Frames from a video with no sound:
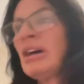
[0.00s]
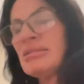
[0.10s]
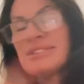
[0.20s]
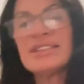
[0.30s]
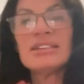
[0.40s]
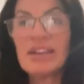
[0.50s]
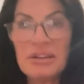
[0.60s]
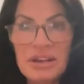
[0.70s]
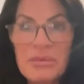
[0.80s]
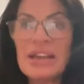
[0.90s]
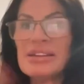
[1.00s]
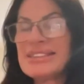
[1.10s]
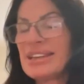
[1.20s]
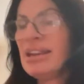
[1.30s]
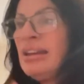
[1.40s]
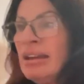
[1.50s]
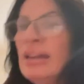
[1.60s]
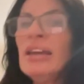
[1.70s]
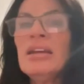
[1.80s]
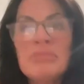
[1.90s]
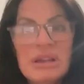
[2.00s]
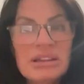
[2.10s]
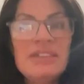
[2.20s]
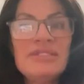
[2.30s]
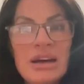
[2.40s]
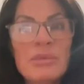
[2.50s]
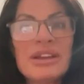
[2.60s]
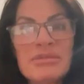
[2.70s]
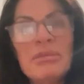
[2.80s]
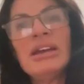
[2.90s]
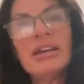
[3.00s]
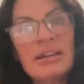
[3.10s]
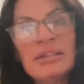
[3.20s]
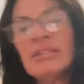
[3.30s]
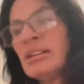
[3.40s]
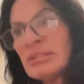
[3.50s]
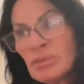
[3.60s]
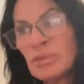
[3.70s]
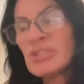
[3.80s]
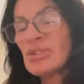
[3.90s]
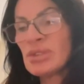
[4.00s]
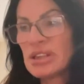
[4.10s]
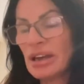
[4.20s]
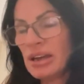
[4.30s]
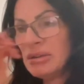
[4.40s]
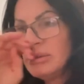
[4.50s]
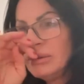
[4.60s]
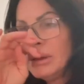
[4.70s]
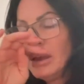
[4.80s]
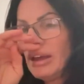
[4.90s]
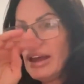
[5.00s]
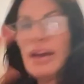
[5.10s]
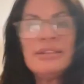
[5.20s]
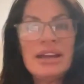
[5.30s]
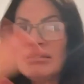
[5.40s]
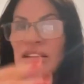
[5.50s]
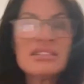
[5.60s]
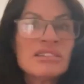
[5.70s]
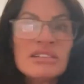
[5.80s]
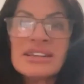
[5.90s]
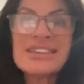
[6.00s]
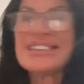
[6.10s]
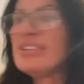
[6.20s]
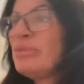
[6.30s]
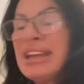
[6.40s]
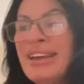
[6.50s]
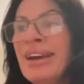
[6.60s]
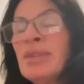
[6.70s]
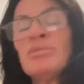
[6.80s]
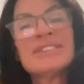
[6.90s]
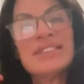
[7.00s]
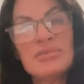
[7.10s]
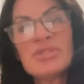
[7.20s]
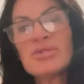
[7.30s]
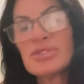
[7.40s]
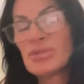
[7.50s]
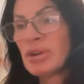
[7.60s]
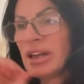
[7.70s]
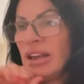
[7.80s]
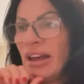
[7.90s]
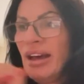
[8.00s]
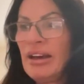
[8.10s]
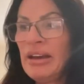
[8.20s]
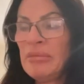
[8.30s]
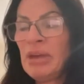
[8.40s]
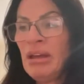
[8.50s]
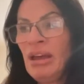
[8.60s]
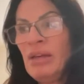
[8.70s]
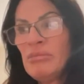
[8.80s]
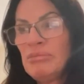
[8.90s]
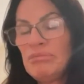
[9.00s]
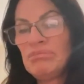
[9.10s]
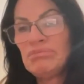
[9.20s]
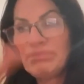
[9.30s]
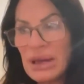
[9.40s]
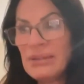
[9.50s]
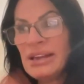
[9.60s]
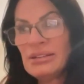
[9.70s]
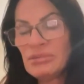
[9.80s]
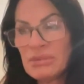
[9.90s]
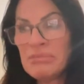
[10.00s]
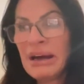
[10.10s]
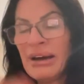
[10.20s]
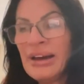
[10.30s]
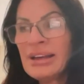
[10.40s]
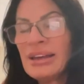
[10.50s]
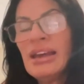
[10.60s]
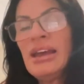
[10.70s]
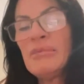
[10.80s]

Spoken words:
I'll take accountability, but leave that with me and we'll sort it out. And then, like I say, if we can't I'm so sorry. And then they'll come back.